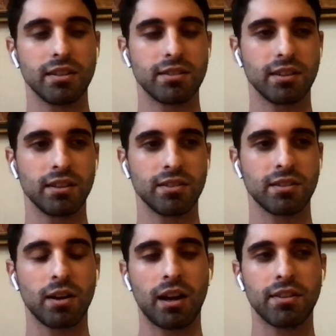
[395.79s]
It's
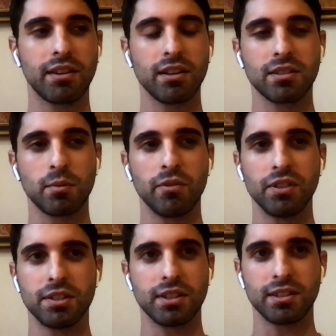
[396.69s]
it's I think some of
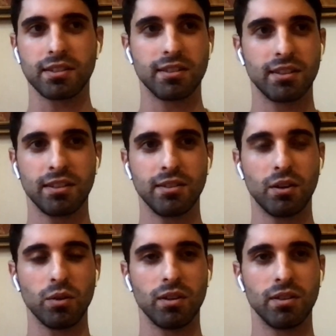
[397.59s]
it's just you
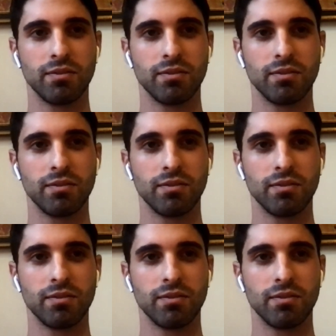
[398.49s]
know